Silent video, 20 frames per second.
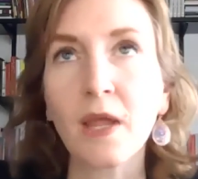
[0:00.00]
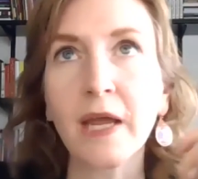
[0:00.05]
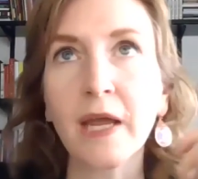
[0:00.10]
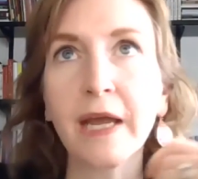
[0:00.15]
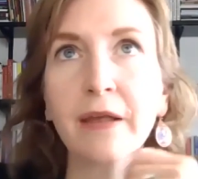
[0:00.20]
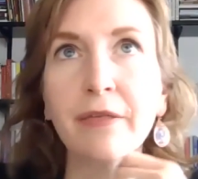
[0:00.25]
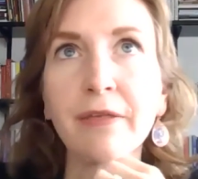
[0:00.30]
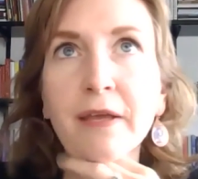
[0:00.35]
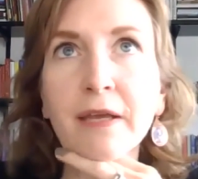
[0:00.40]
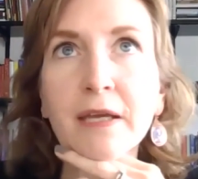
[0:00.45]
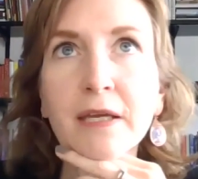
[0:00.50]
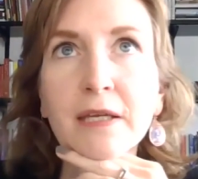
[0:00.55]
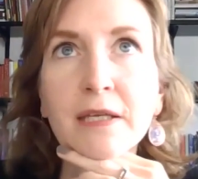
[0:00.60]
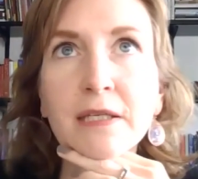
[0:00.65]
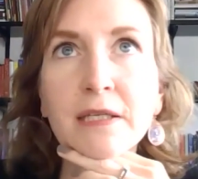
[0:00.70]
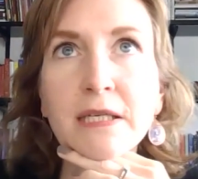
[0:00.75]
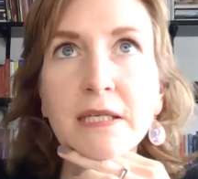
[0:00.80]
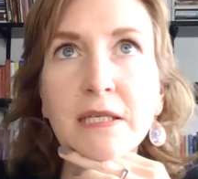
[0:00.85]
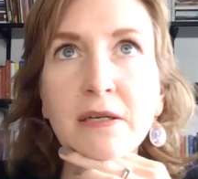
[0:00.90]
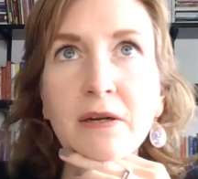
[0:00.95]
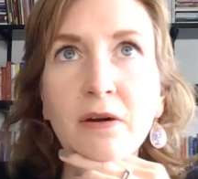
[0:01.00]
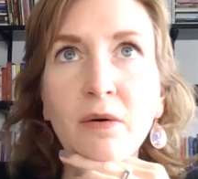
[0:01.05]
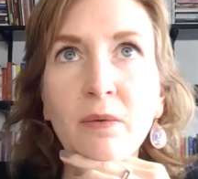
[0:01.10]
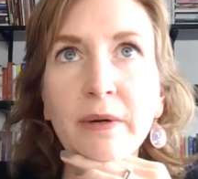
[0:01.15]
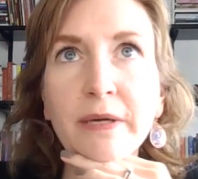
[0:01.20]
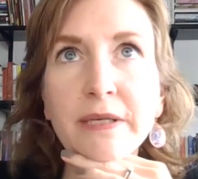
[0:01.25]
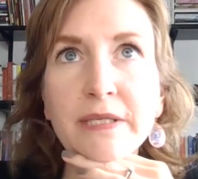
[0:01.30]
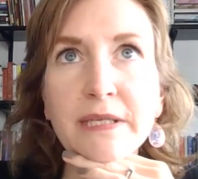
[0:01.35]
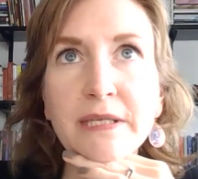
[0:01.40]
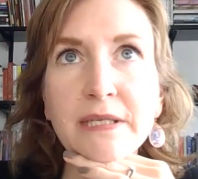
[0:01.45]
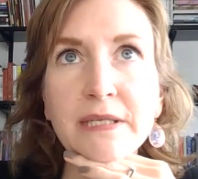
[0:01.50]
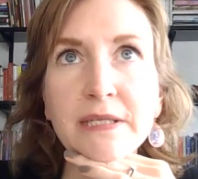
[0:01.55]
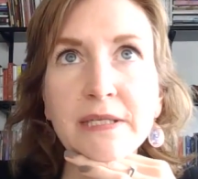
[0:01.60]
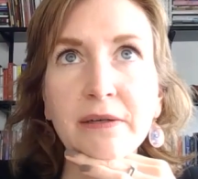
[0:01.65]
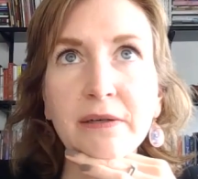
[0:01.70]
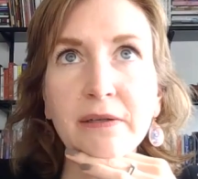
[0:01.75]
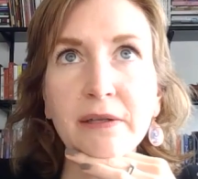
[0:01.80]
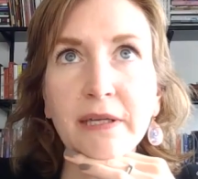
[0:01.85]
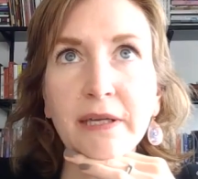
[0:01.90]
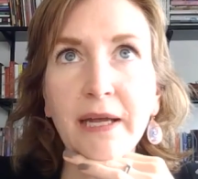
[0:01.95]
I think it didn't always
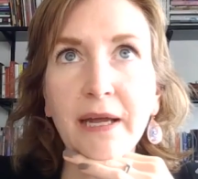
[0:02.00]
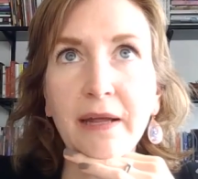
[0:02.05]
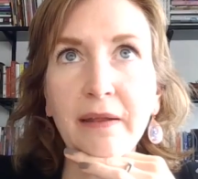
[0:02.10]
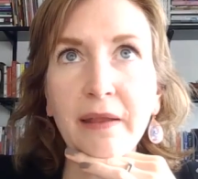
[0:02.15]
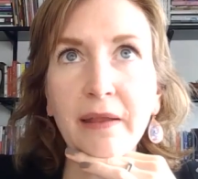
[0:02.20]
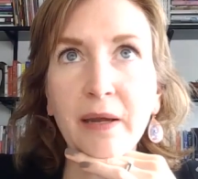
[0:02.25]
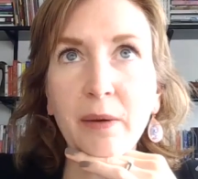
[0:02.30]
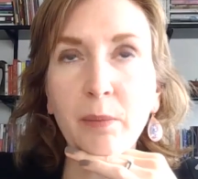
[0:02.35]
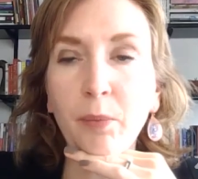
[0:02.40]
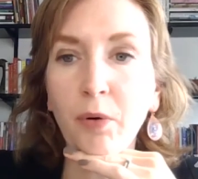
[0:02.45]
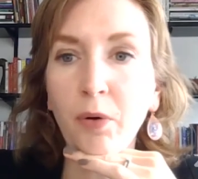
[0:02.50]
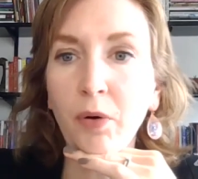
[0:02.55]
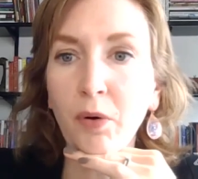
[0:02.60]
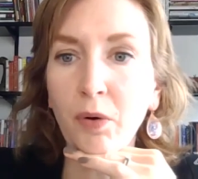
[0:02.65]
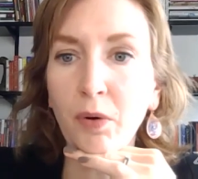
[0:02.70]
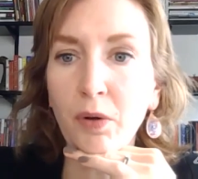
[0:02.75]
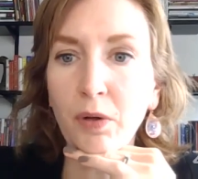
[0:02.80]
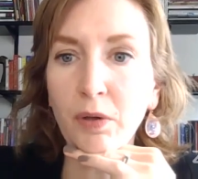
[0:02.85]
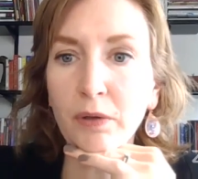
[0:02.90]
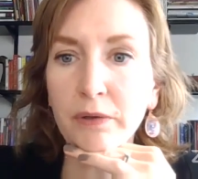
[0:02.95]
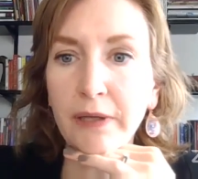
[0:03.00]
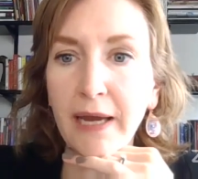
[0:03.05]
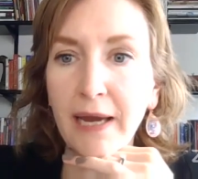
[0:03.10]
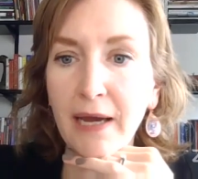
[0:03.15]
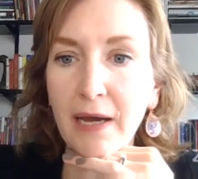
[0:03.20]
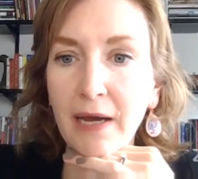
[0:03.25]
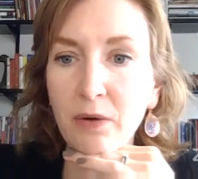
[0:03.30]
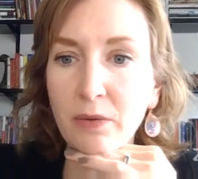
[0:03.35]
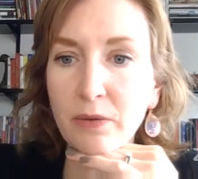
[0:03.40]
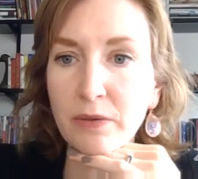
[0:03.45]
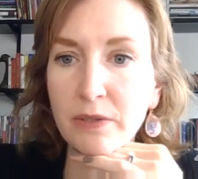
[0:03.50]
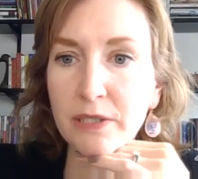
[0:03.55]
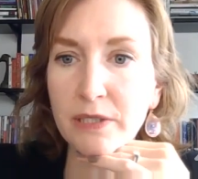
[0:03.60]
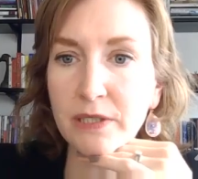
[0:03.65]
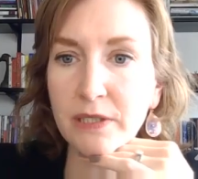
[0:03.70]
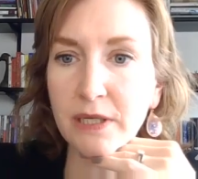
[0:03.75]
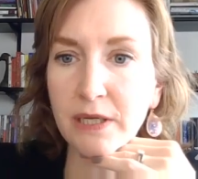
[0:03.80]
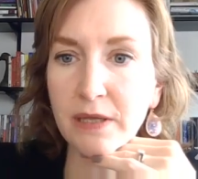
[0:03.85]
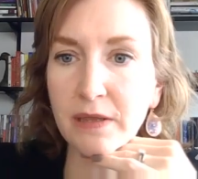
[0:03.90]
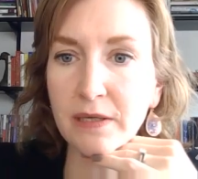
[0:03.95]
necessarily get like pulled out
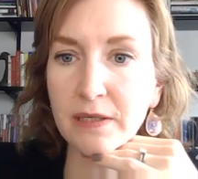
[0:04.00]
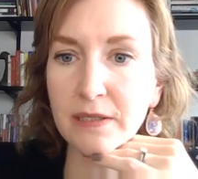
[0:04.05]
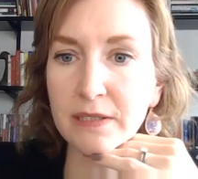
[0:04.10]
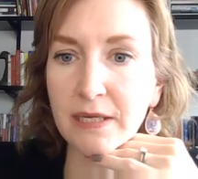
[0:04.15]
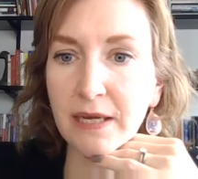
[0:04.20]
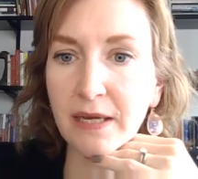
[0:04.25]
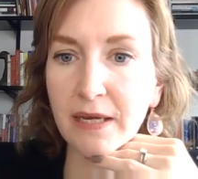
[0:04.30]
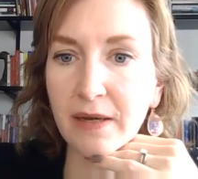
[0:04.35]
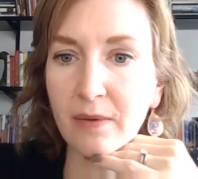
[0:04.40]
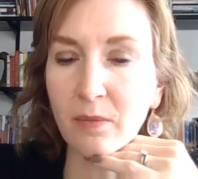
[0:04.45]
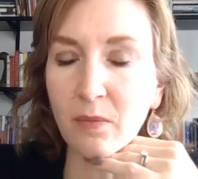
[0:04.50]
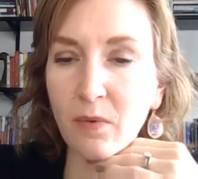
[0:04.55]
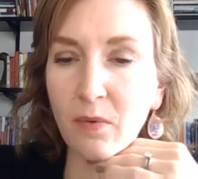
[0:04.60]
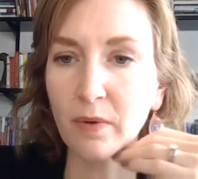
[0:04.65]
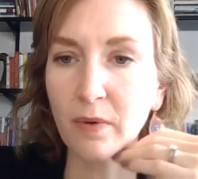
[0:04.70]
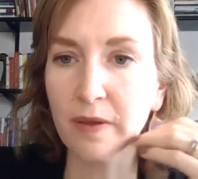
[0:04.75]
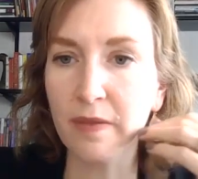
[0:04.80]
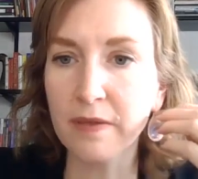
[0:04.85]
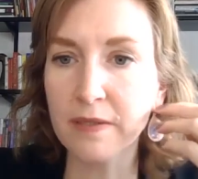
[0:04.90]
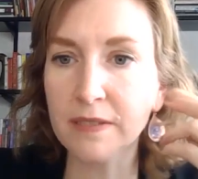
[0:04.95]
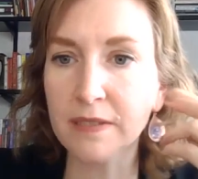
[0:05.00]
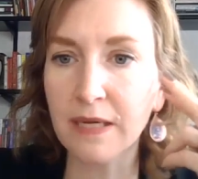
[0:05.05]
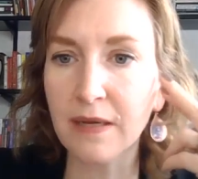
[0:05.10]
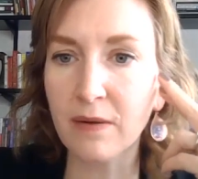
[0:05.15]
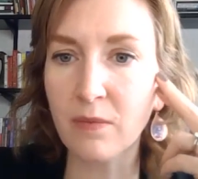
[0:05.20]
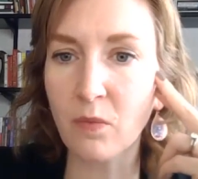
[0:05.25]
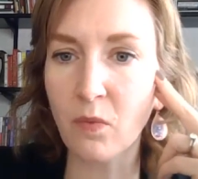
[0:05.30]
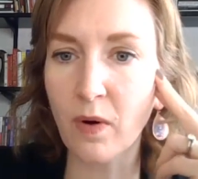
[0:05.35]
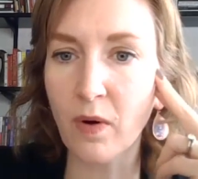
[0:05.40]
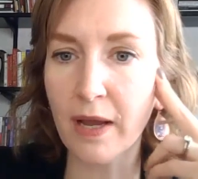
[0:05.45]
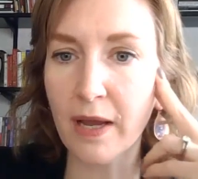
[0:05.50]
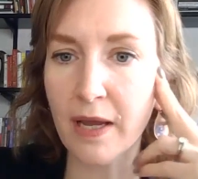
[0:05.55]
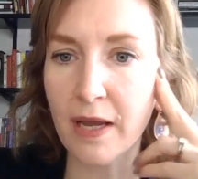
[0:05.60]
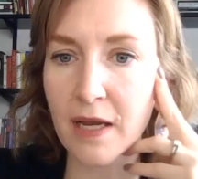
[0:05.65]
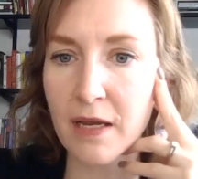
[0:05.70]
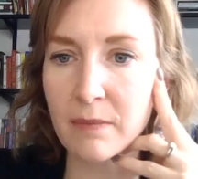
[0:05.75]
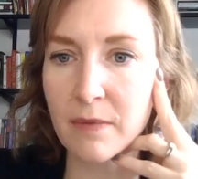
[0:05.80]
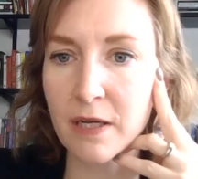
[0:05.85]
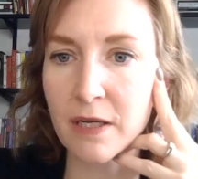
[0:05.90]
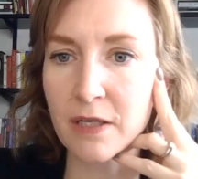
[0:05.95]
in the same way.
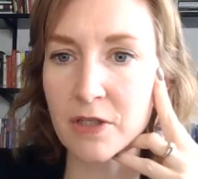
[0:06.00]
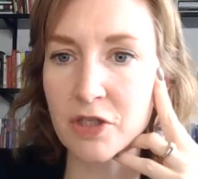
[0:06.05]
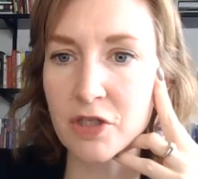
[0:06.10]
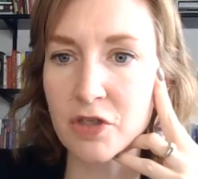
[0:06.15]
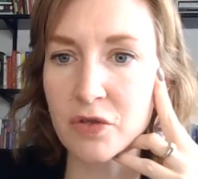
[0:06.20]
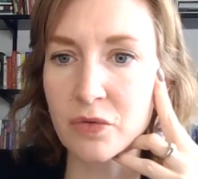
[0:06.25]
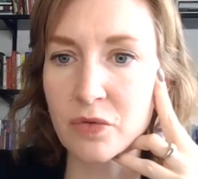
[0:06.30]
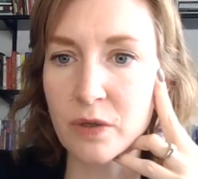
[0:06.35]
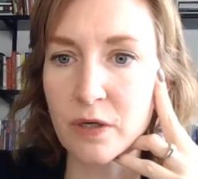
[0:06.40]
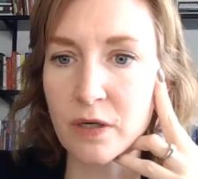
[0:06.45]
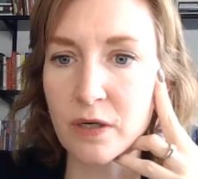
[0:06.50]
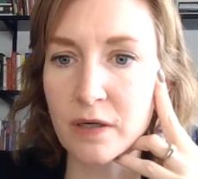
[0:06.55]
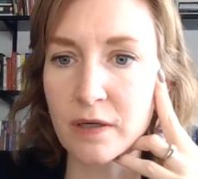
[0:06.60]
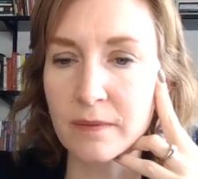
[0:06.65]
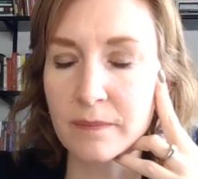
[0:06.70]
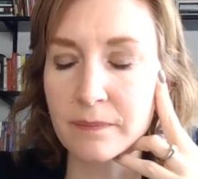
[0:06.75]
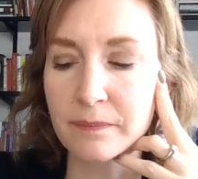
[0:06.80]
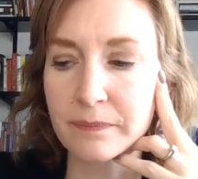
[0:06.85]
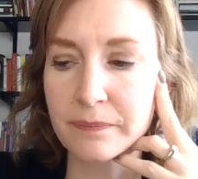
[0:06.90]
I'm not sure.